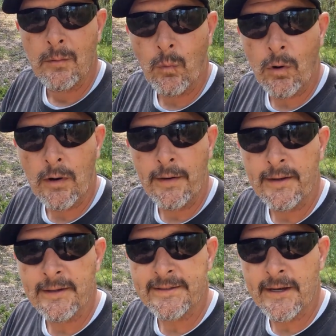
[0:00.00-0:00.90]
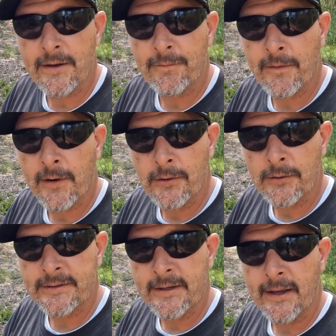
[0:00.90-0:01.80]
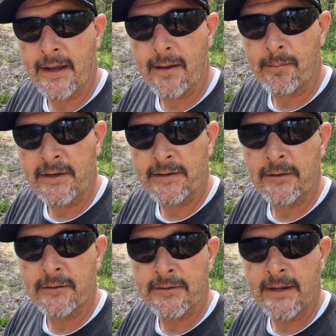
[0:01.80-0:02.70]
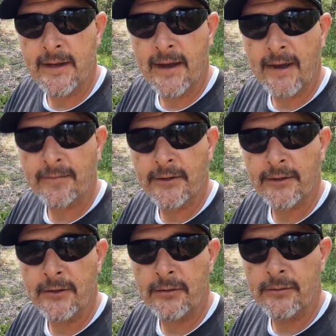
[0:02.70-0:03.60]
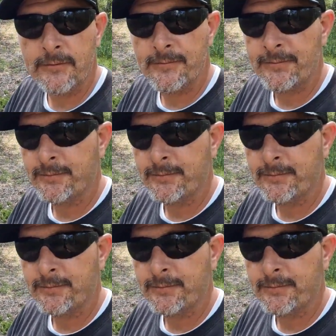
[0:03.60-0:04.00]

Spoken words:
What is up, folks, and happy Tuesday afternoon.